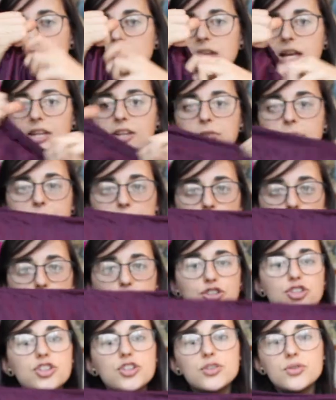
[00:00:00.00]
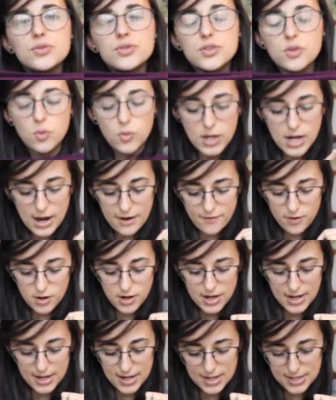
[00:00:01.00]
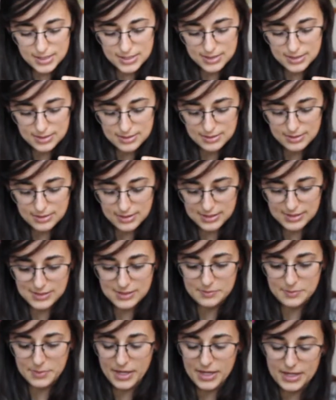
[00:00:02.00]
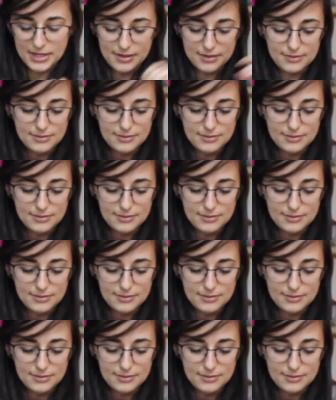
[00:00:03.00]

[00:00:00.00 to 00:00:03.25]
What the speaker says: that you can put your shoes or whatever, and this is my